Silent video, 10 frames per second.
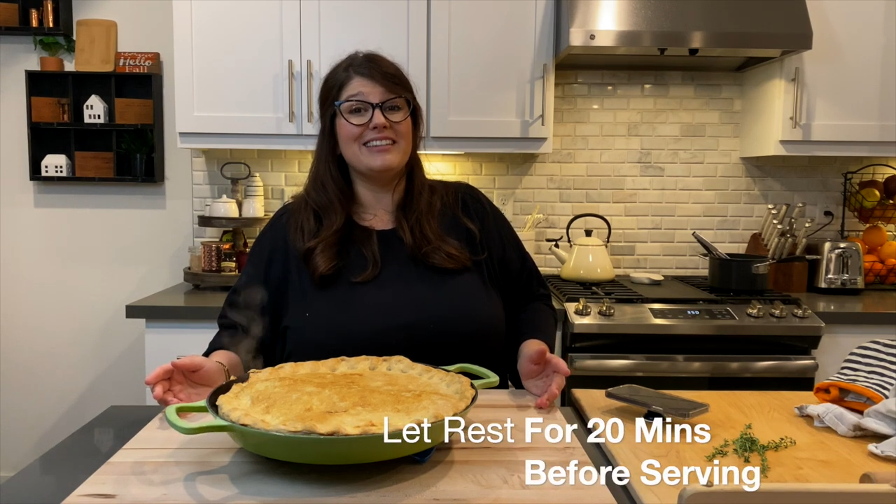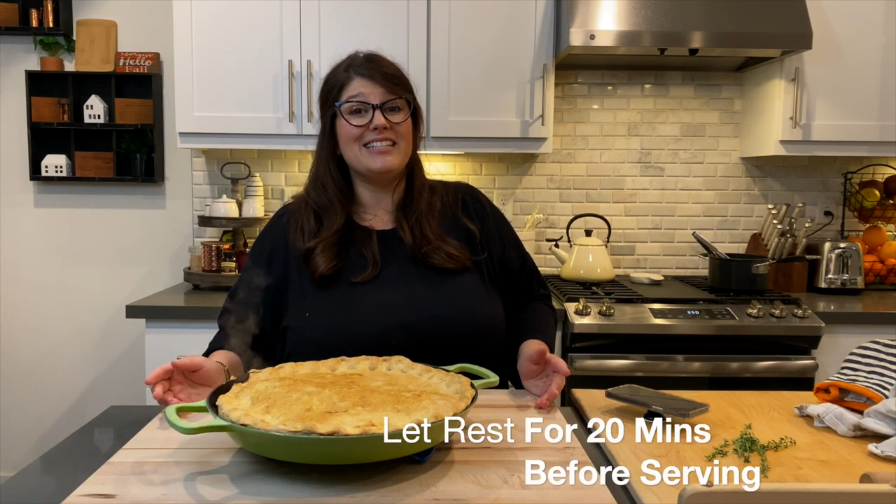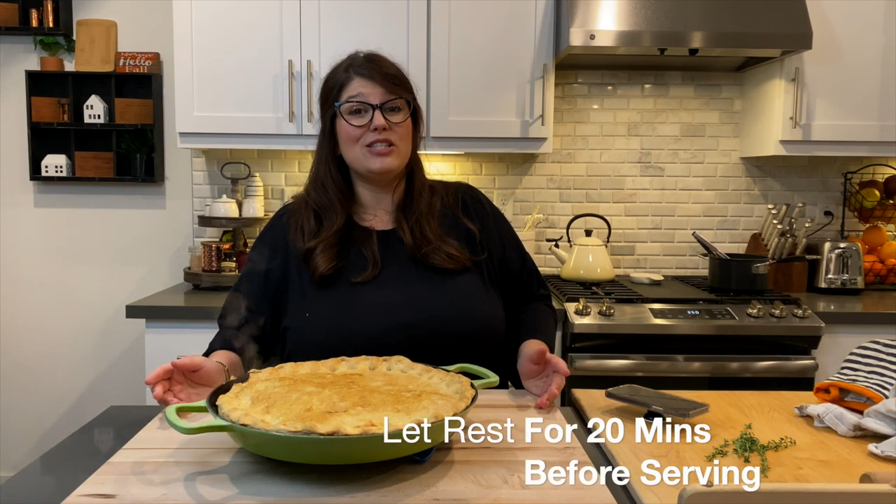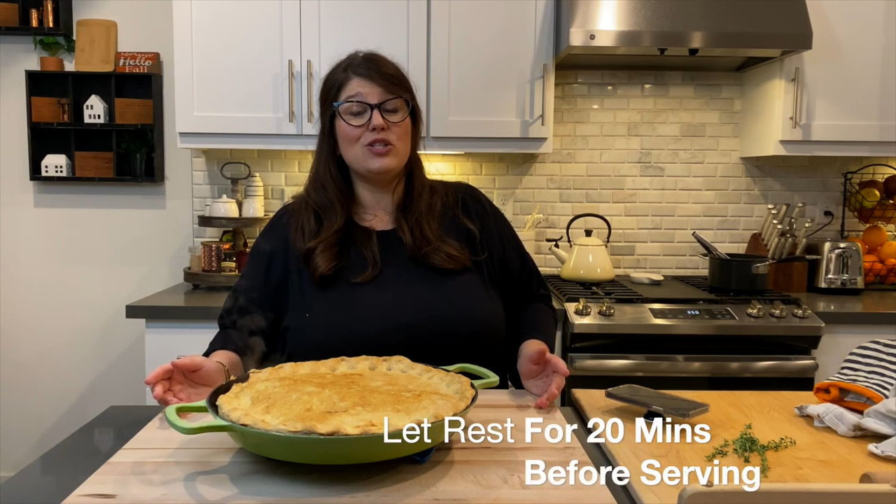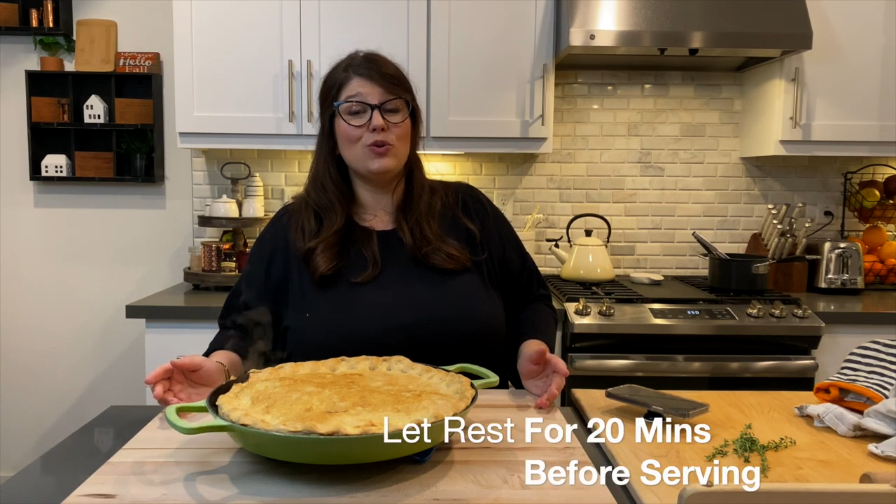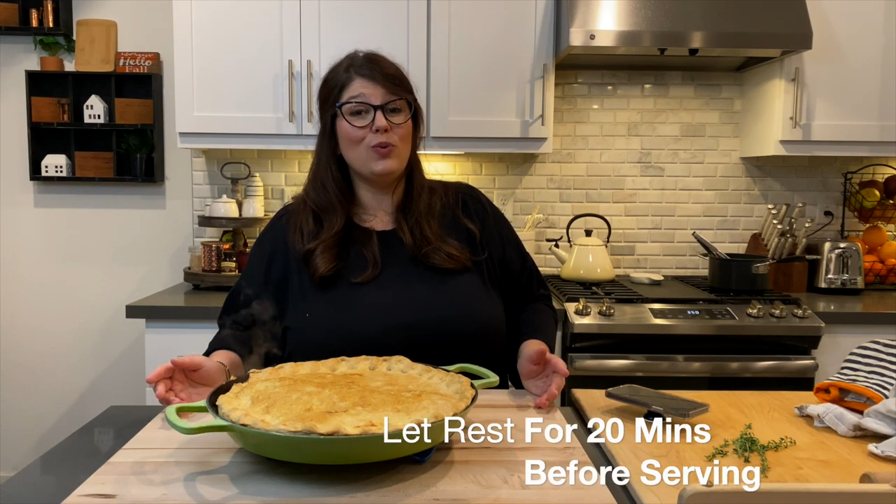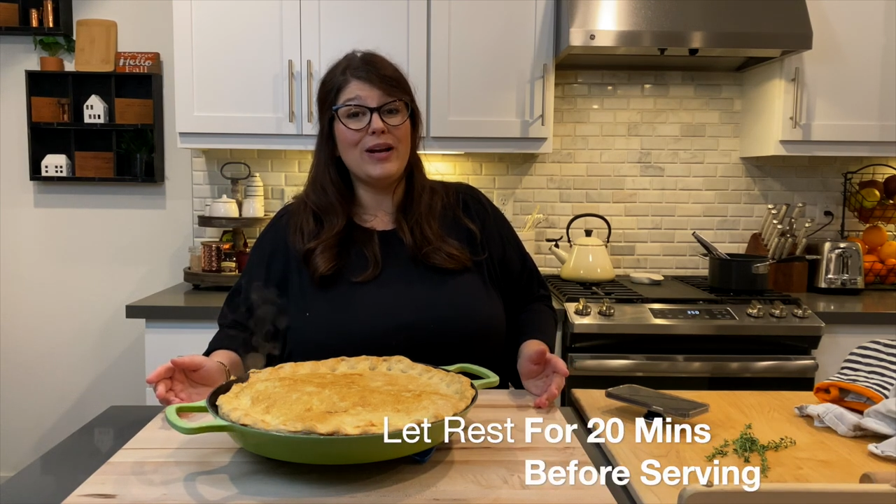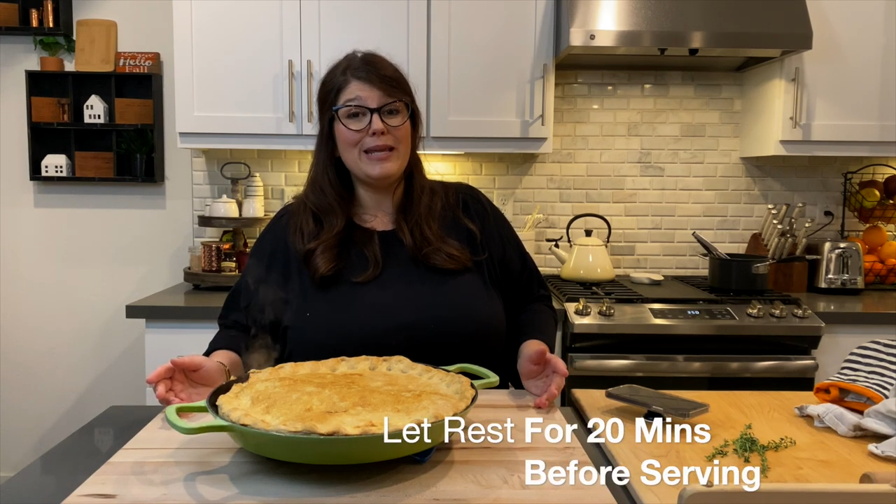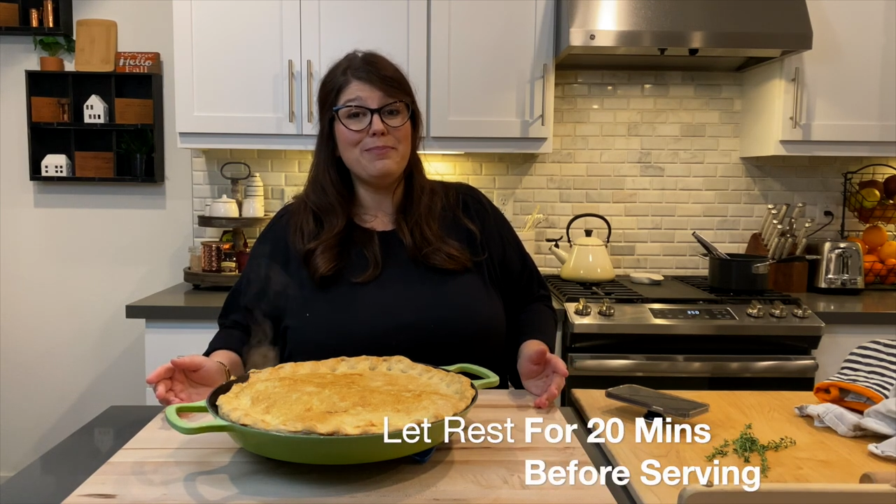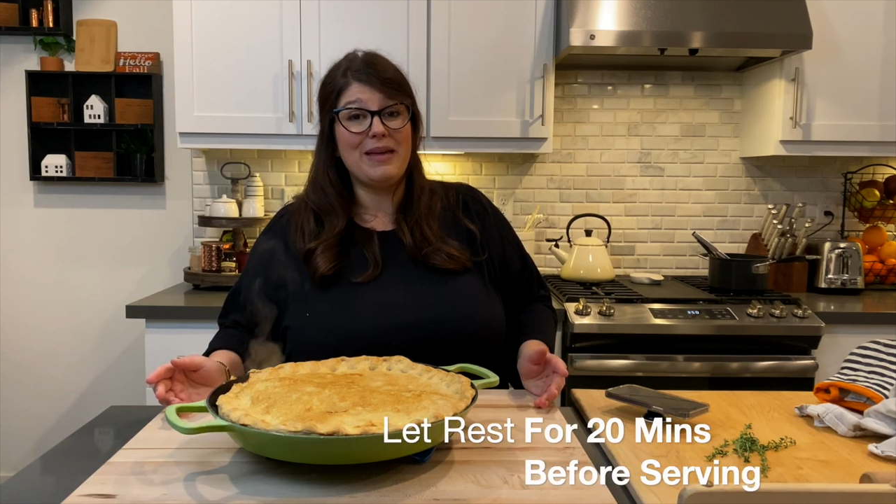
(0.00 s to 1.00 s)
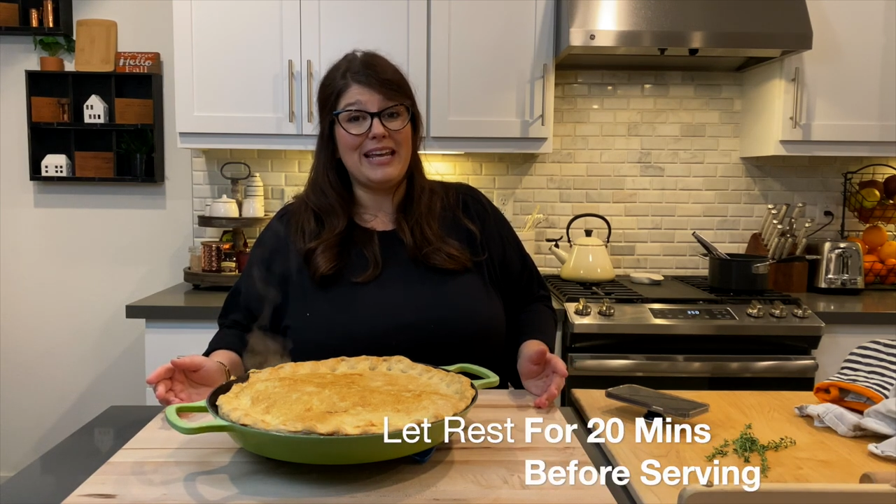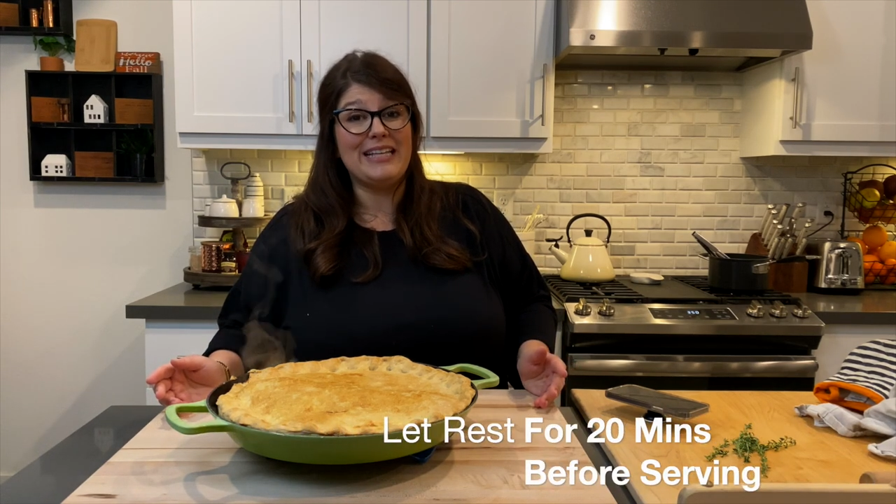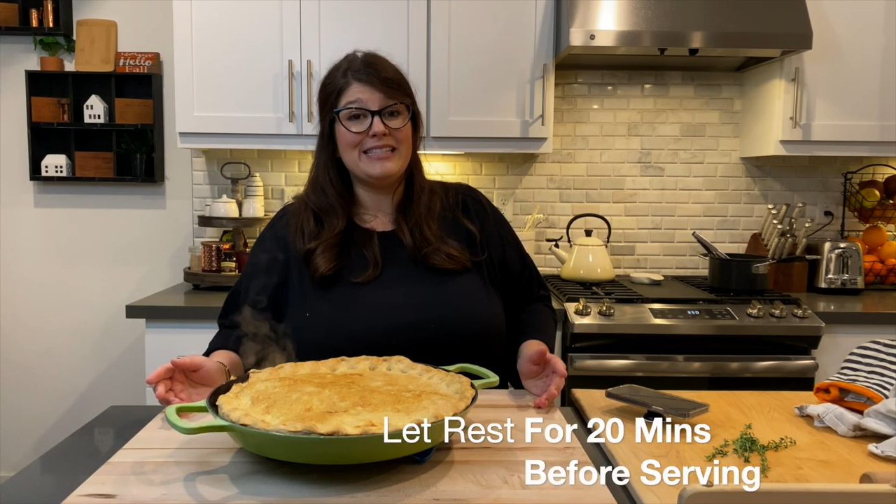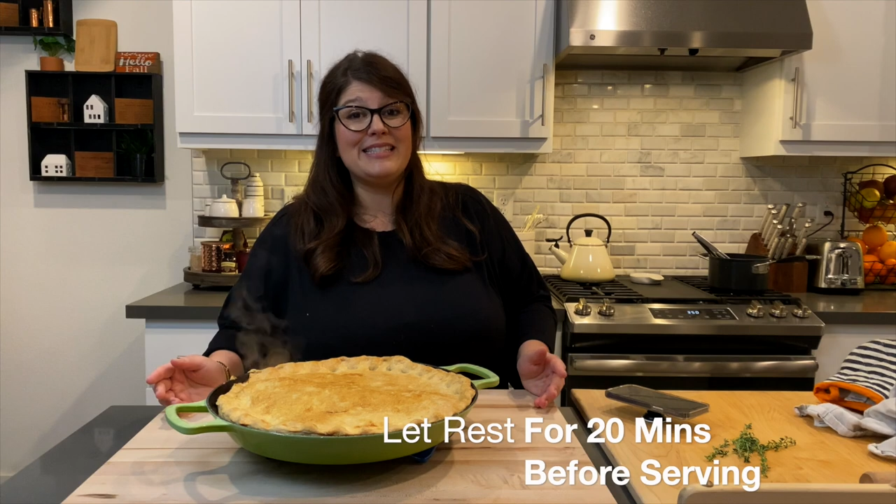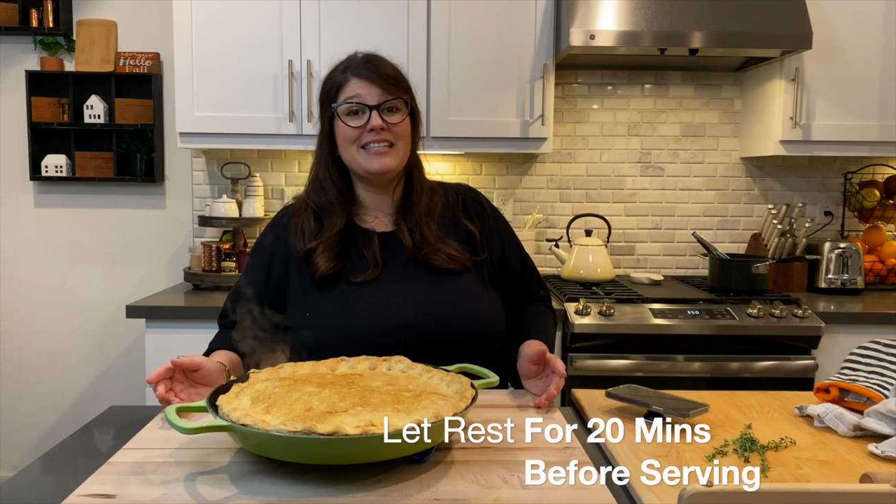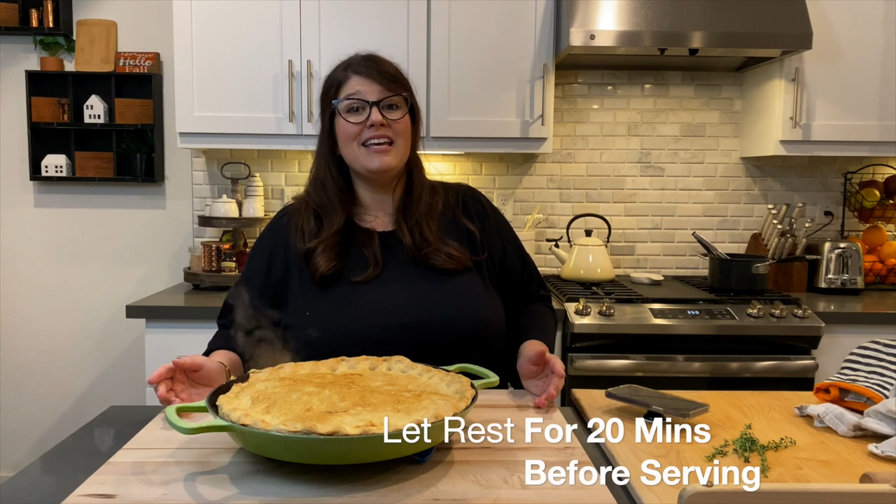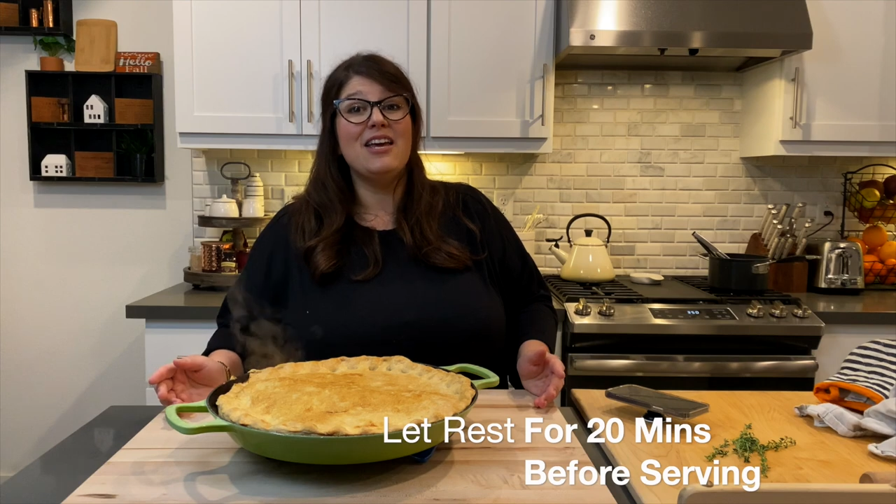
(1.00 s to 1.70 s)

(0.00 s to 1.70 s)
least 20 minutes